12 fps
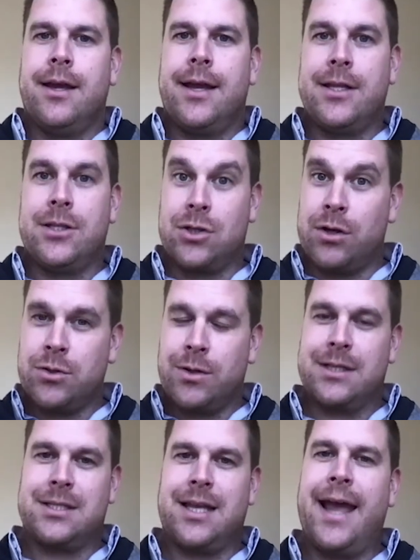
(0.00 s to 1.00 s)
It's also
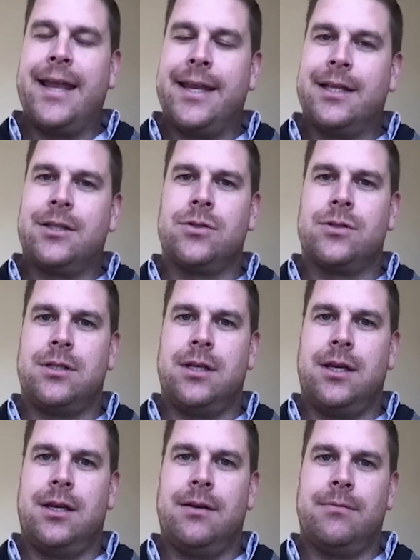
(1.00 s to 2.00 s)
exciting to
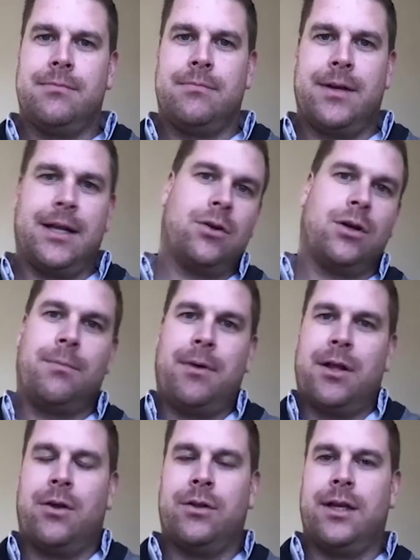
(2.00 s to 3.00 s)
see when I talk
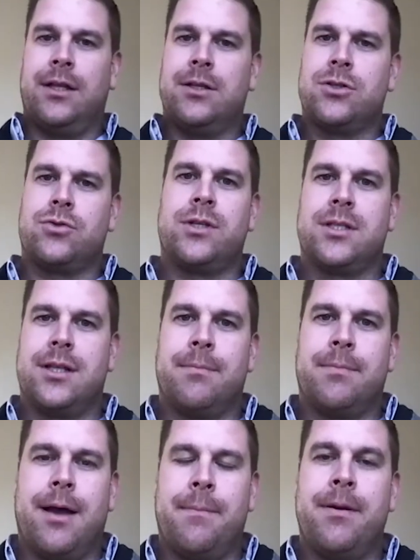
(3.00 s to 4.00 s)
about how the industry
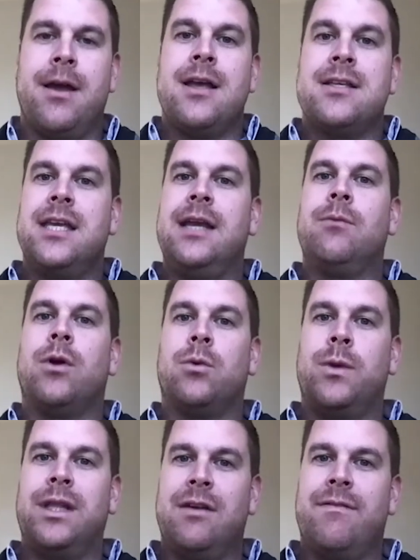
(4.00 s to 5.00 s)
stepped up, seeing what
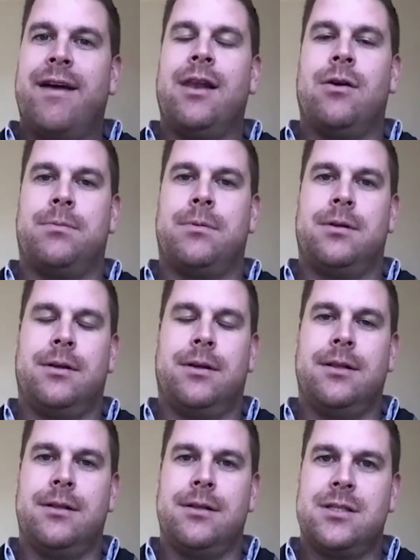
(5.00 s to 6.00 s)
we developed
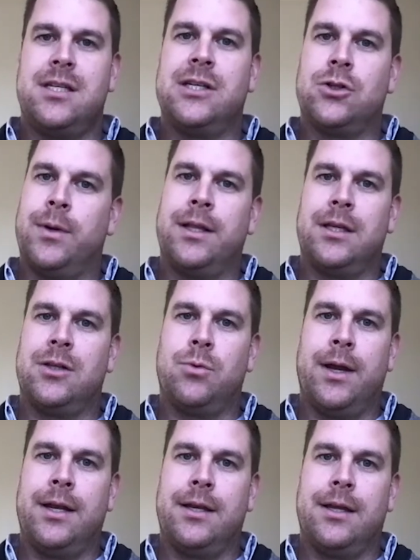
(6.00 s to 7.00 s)
in this year
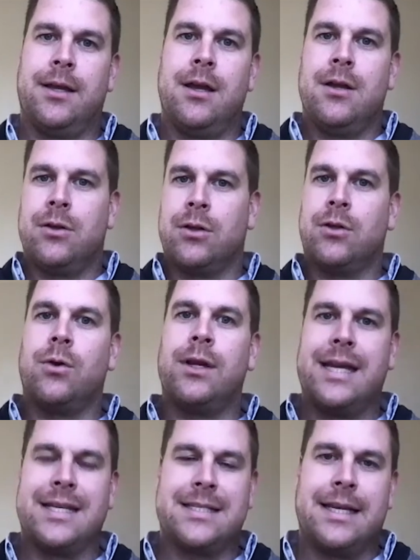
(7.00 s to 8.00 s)
2020, not
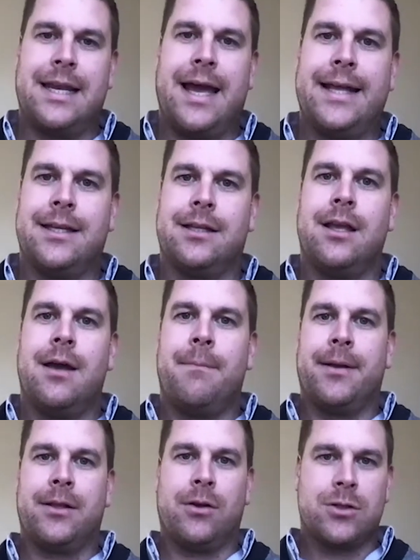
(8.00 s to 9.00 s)
only as Enlighted,
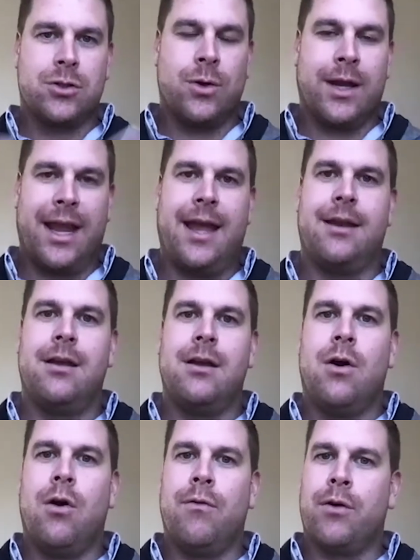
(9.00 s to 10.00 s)
but also again
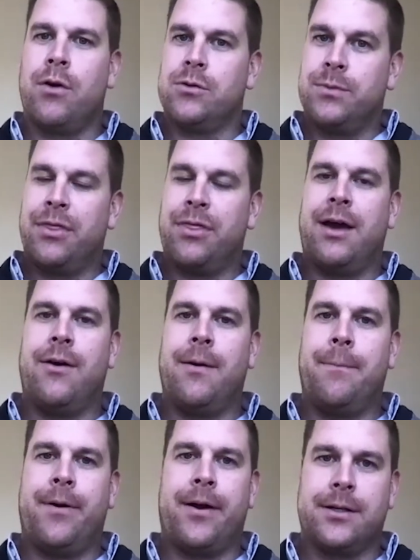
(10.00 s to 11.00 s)
overall with our
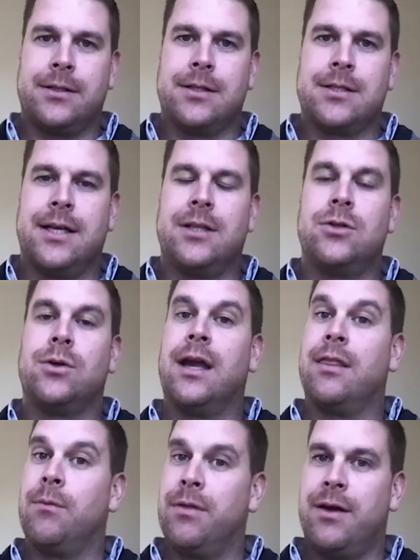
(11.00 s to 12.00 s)
partners and
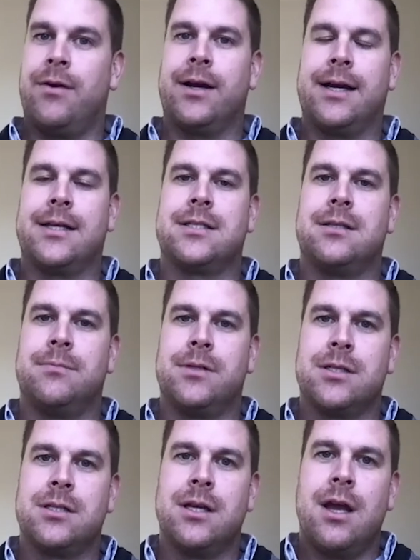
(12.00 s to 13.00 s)
together with our
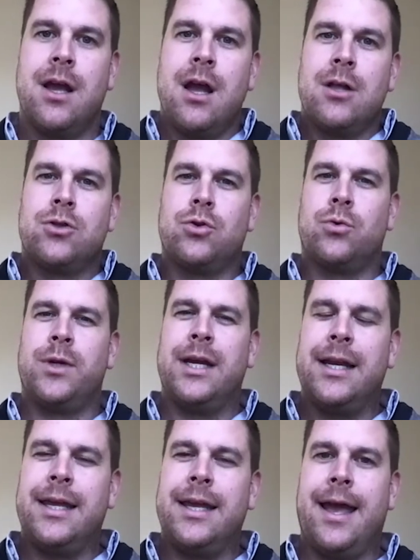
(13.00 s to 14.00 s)
customers to
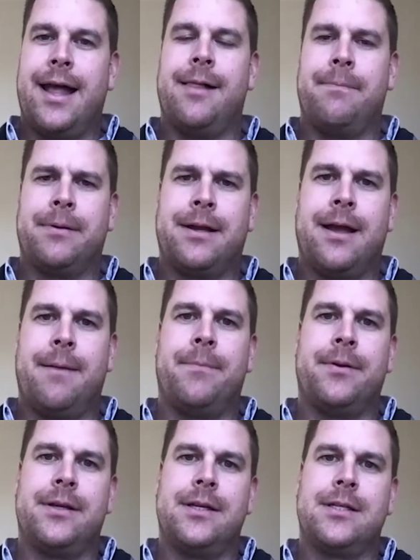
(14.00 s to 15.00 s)
really help
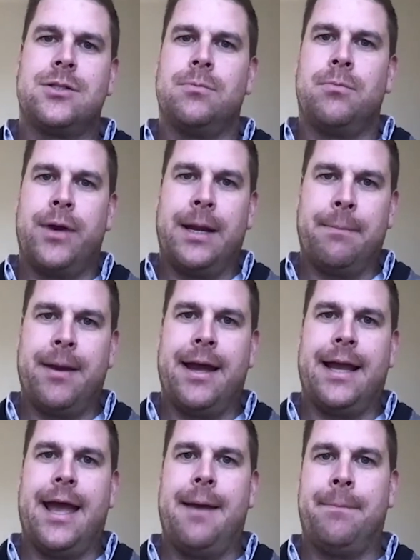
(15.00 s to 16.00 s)
companies to bring
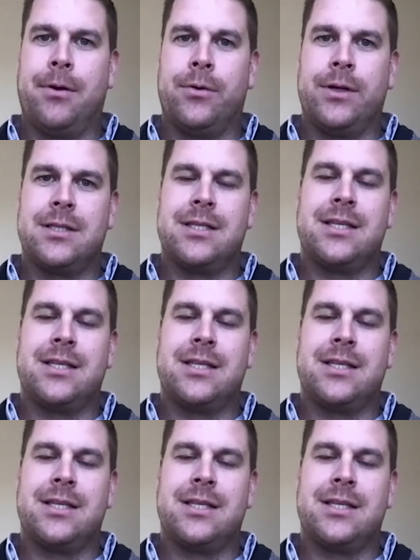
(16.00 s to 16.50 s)
back employees